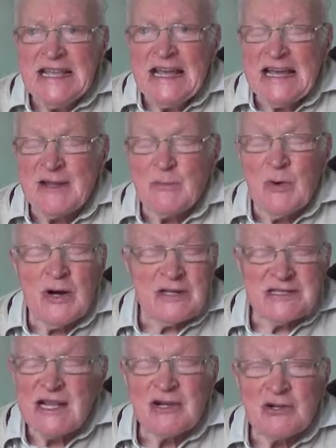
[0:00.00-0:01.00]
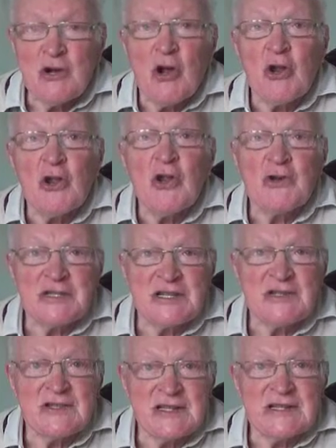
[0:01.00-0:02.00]
and it was a
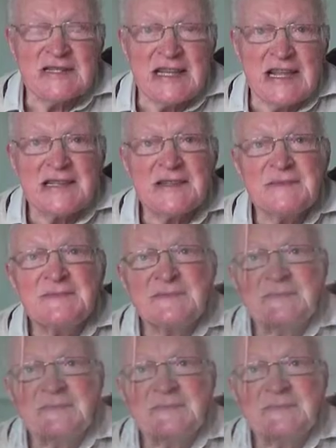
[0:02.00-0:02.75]
colossal success.